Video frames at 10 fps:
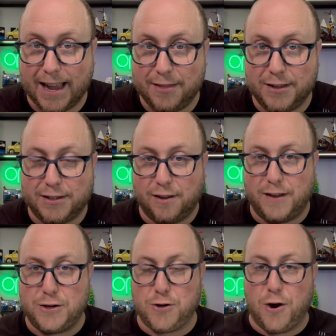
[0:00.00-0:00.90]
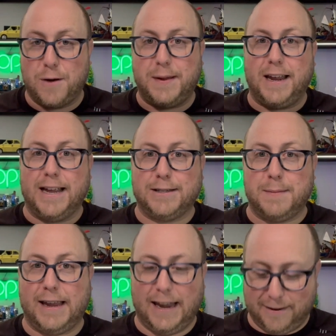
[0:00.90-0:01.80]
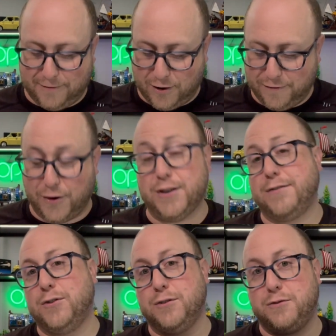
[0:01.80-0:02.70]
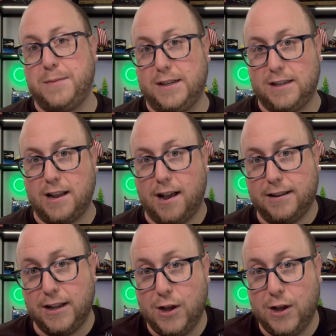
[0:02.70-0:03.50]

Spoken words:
and the Salvation Army is making it very, very difficult for me to not